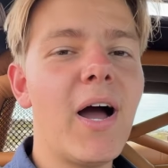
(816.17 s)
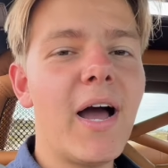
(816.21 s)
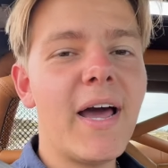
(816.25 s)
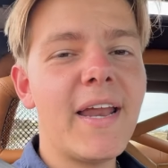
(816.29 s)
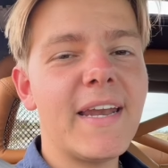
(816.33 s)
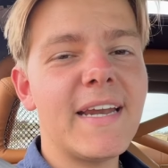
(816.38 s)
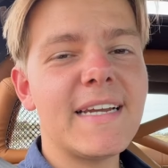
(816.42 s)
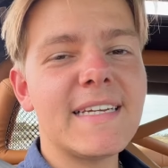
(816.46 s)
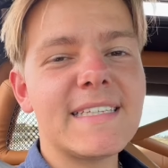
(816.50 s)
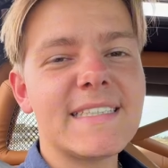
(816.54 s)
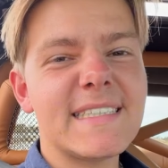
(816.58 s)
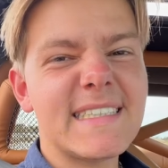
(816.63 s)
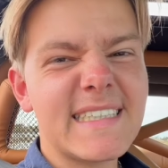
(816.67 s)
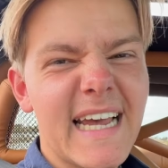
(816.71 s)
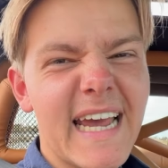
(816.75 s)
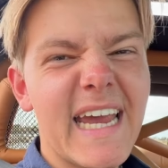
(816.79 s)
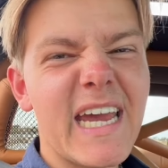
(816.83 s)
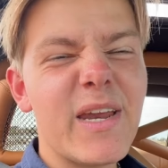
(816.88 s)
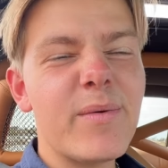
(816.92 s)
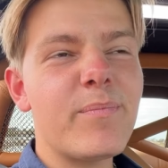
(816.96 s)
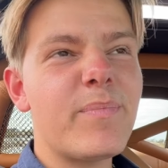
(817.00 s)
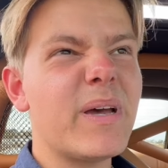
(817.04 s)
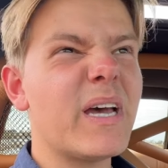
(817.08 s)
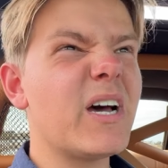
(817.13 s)
an
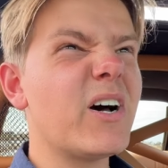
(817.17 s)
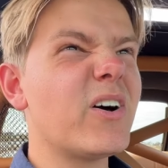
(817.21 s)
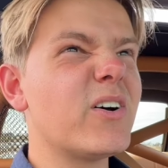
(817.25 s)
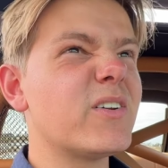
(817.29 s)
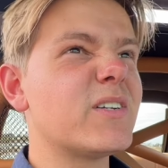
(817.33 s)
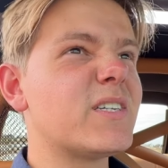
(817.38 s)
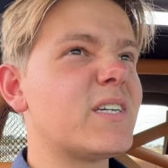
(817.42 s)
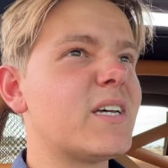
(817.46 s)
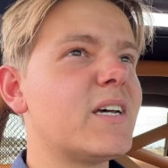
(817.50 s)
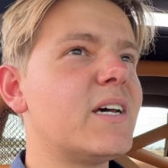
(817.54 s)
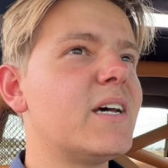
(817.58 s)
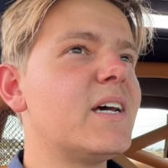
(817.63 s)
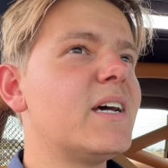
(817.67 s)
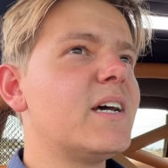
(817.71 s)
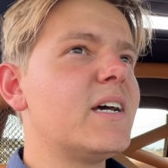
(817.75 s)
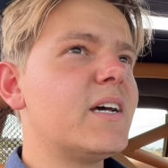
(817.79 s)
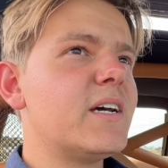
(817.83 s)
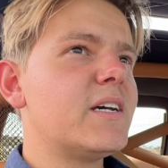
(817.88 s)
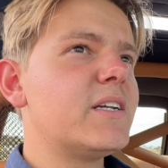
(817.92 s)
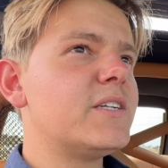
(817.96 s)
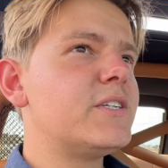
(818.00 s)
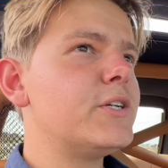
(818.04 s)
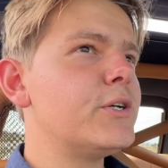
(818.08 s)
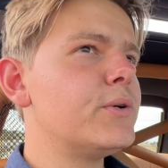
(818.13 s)
insane build.
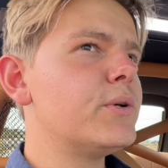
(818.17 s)
Do you